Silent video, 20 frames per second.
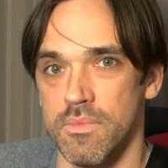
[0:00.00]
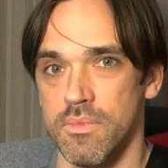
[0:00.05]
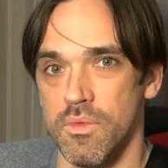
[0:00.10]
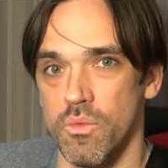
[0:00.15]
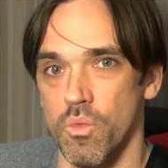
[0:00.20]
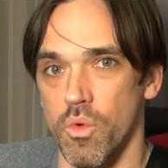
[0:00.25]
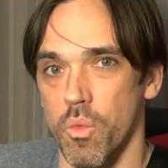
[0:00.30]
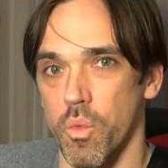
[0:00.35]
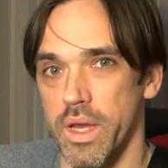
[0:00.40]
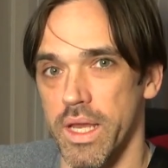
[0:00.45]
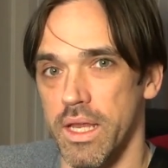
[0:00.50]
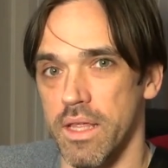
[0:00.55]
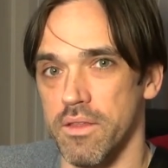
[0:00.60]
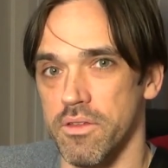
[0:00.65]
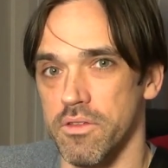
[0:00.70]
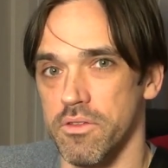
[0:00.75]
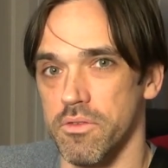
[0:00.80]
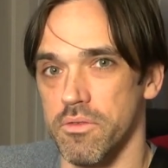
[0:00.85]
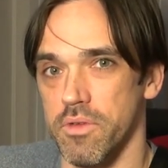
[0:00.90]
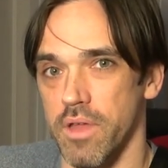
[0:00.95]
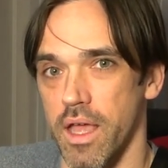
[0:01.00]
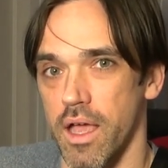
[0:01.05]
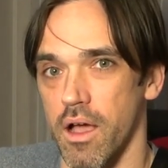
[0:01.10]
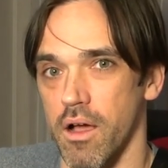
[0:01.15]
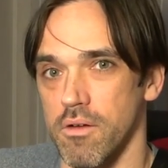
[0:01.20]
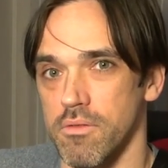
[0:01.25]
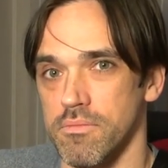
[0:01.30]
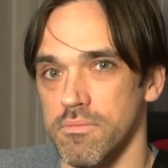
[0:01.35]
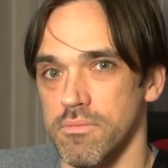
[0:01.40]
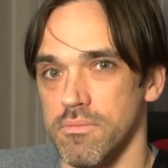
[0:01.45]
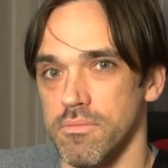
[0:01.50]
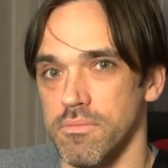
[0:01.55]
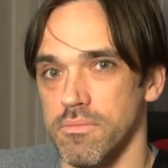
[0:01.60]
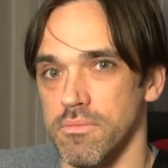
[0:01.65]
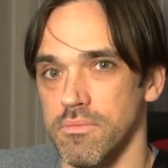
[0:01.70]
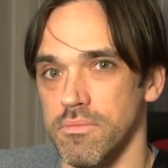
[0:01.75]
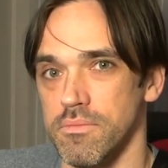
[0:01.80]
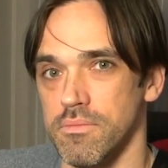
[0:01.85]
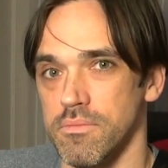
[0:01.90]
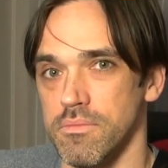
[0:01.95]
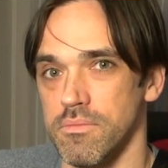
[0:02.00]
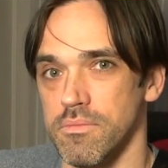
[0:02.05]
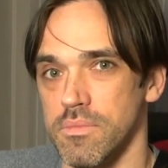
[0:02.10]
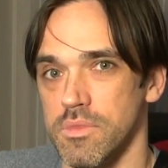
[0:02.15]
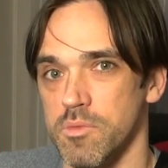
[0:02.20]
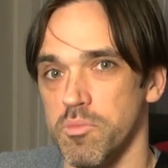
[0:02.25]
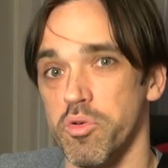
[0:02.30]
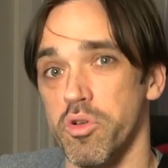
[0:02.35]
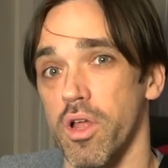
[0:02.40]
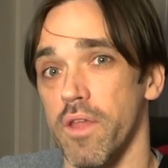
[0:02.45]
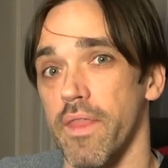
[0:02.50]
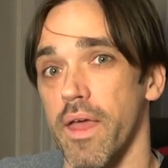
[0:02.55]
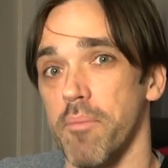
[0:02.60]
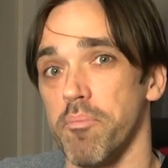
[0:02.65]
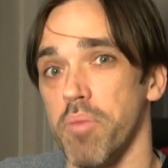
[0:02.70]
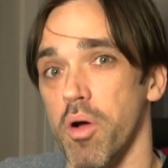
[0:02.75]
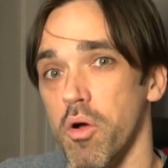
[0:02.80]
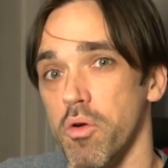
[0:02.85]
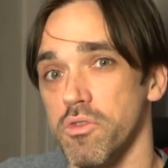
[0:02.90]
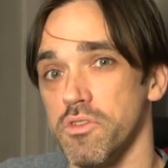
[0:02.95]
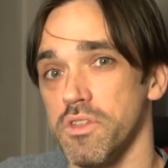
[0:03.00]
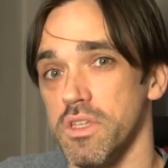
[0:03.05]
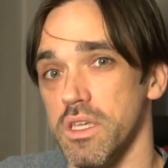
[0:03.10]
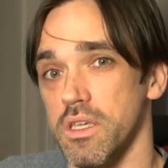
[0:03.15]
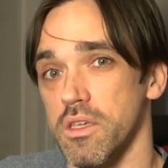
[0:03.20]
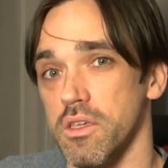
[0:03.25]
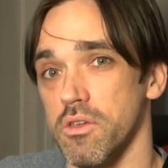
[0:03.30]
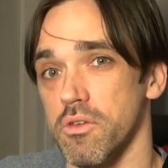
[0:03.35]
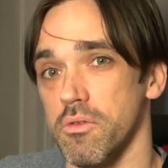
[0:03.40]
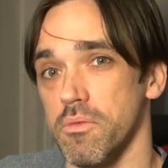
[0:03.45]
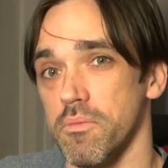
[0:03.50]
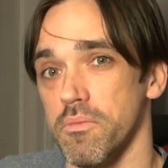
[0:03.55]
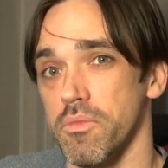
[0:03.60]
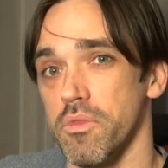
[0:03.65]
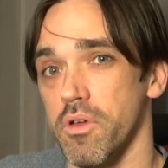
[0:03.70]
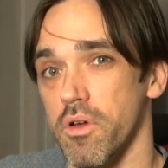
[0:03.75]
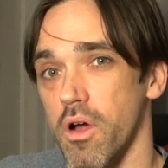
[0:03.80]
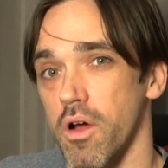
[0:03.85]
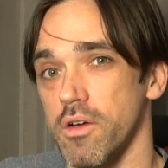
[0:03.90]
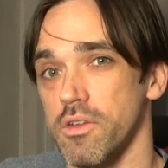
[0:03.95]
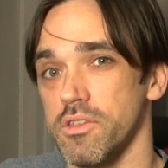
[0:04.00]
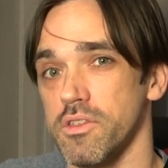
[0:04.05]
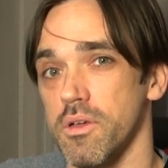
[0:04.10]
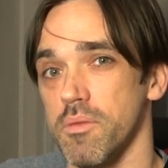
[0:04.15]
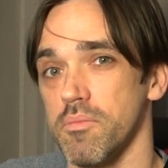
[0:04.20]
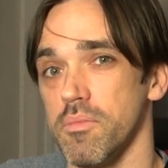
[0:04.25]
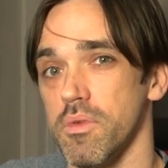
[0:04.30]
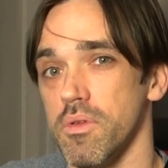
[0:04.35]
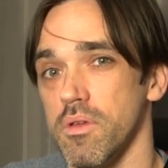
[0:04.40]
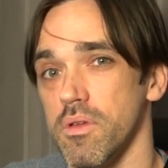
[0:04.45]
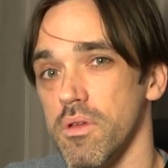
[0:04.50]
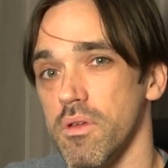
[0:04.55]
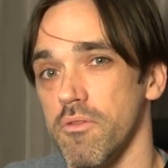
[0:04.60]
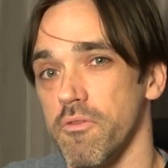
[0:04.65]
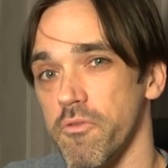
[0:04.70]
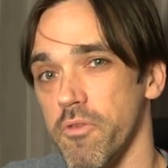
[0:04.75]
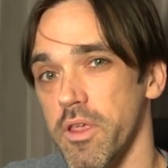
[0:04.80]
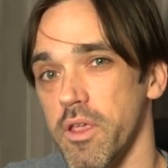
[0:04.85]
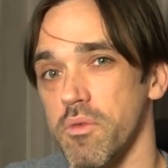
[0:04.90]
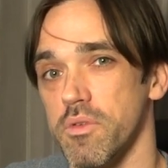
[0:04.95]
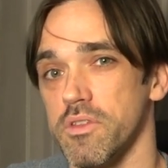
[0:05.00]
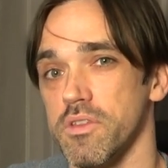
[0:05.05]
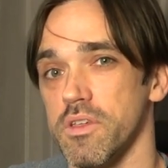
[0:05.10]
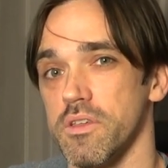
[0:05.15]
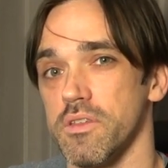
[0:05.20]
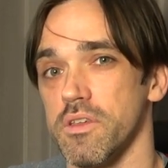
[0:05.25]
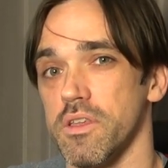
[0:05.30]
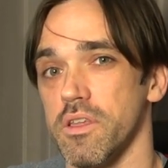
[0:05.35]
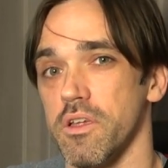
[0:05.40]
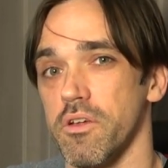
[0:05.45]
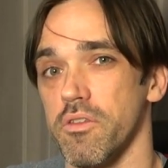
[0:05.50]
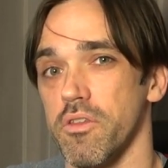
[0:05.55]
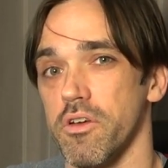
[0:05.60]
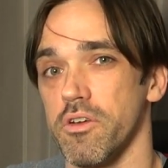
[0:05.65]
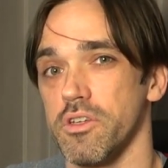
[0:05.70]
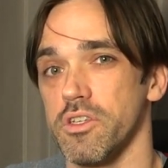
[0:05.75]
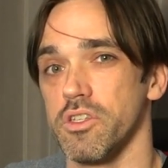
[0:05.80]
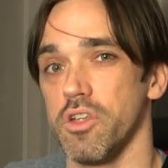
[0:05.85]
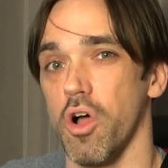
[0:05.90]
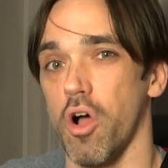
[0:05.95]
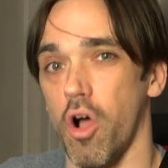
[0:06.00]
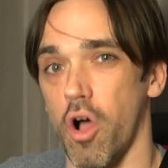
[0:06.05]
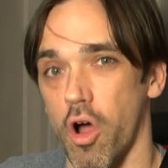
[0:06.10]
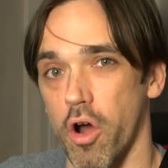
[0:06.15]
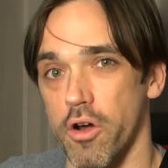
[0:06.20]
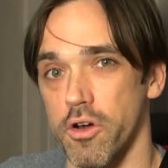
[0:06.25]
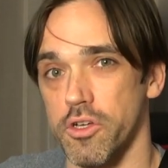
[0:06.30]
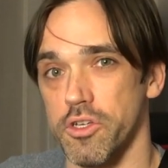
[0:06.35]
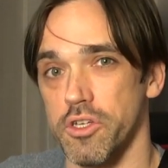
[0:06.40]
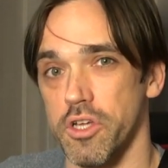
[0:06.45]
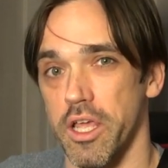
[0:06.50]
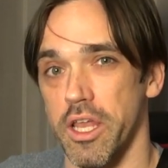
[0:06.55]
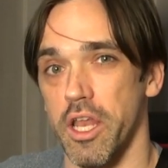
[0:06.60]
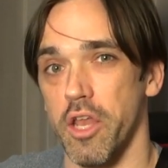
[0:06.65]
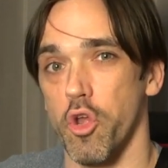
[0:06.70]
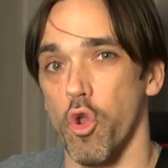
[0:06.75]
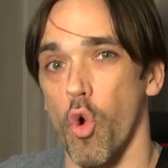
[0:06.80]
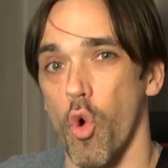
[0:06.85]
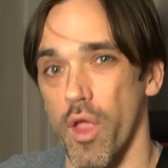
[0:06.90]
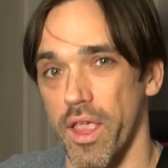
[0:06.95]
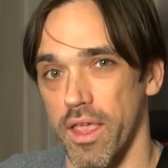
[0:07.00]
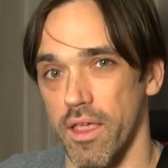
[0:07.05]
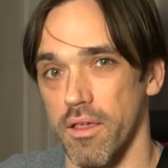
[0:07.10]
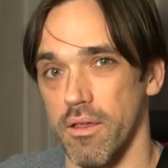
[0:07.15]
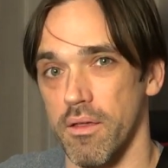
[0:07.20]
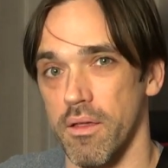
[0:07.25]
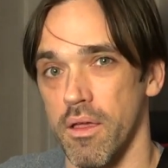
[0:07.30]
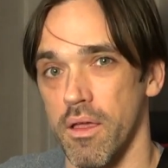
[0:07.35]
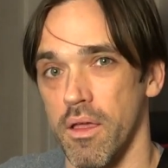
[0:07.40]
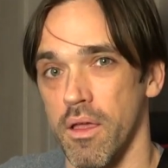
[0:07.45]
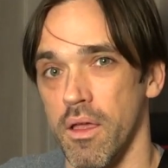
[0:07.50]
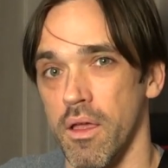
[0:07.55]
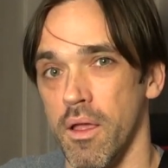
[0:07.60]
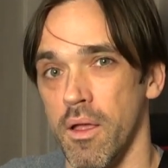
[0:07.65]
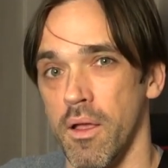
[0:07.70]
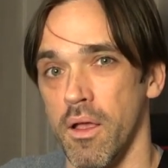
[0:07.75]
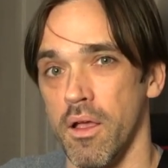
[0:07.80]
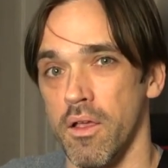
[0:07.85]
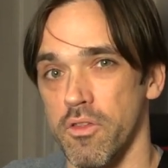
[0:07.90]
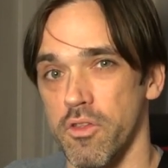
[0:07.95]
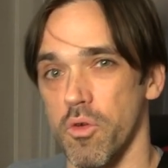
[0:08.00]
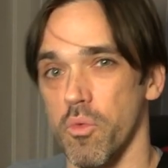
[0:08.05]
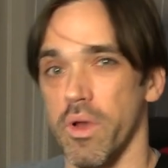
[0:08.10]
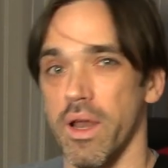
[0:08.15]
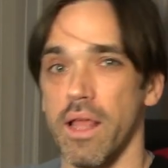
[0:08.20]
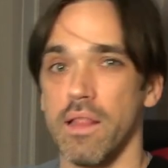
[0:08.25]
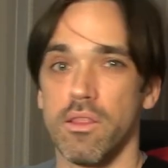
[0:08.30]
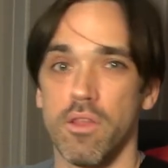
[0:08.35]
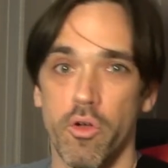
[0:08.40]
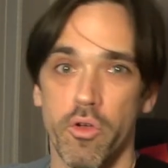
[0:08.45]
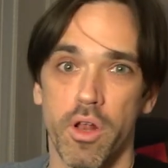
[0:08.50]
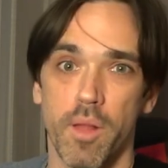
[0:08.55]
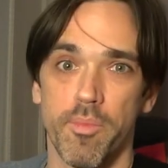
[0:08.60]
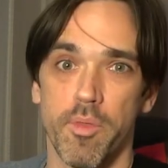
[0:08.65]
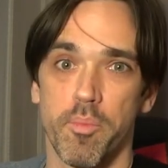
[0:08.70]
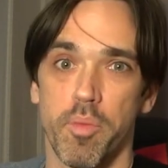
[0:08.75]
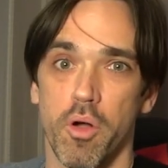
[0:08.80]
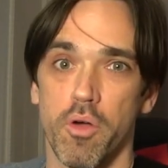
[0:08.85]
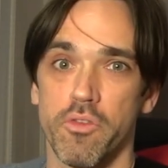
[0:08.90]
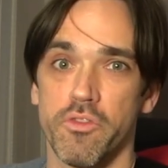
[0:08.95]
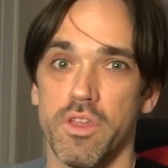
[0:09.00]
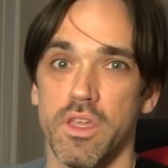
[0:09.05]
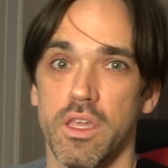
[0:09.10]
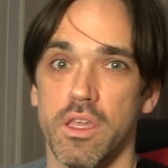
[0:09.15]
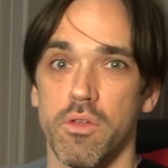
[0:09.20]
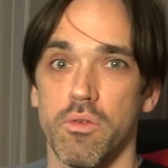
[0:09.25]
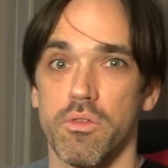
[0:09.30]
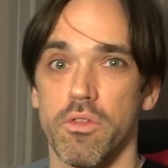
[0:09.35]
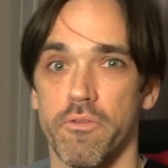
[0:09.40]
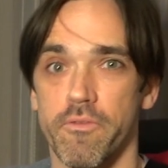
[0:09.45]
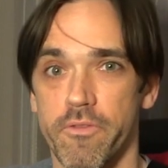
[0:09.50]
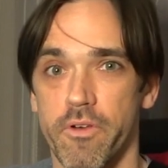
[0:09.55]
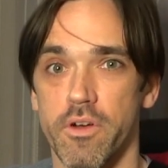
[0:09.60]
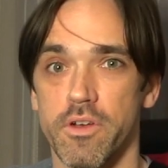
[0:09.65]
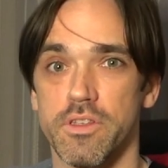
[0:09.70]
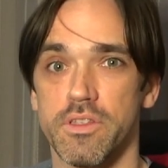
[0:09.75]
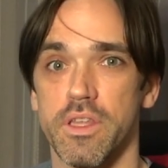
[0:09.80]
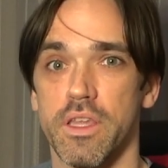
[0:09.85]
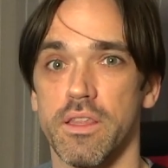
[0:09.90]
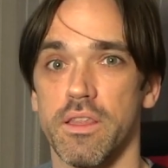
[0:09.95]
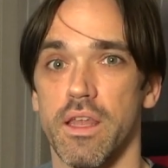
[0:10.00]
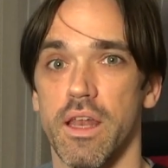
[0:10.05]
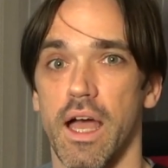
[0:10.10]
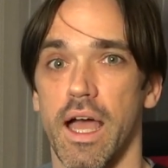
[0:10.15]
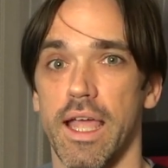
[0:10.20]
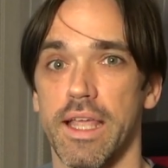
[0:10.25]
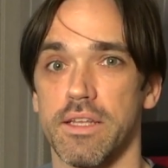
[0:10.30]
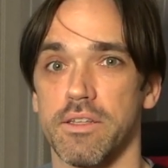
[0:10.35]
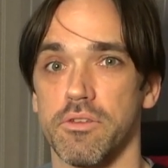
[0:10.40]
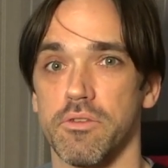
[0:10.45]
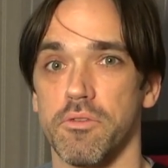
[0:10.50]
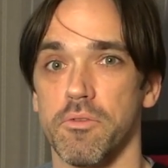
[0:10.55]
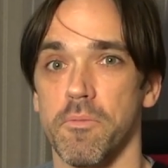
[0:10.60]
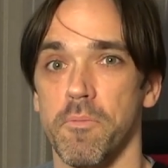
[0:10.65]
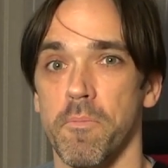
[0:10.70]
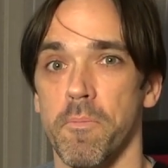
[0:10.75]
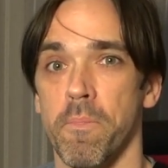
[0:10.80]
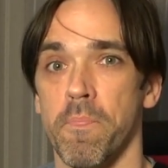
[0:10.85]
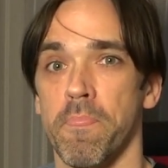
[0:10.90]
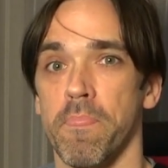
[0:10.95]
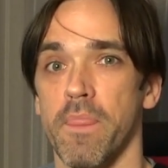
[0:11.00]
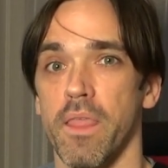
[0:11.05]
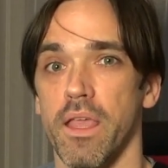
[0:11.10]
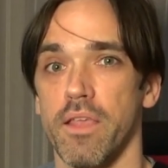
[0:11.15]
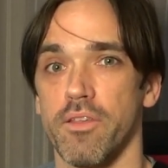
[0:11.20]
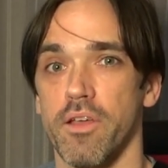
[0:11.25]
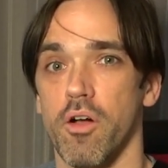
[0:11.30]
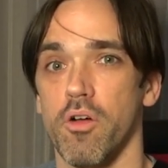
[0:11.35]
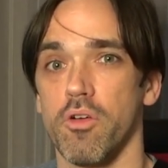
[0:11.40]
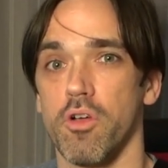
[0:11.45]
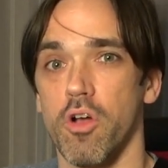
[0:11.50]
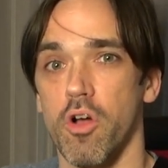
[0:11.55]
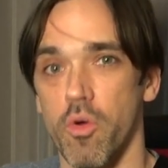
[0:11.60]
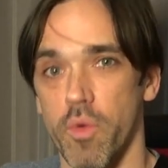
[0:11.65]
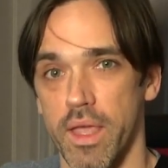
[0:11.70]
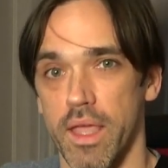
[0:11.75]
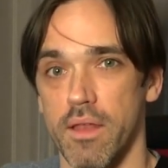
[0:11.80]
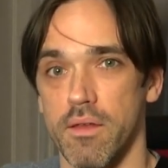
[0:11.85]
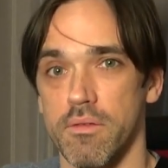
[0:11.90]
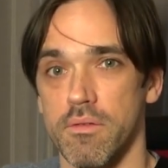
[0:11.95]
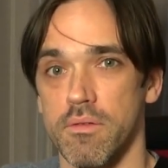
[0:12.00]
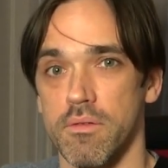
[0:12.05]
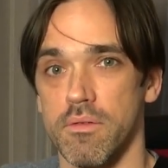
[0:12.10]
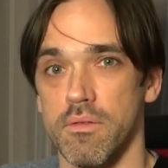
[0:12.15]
what we need to do now is put on that post EQ. There are some frequencies in here that are just harsh and annoying. So when I load up the post EQ, the first thing that I do is I'll go in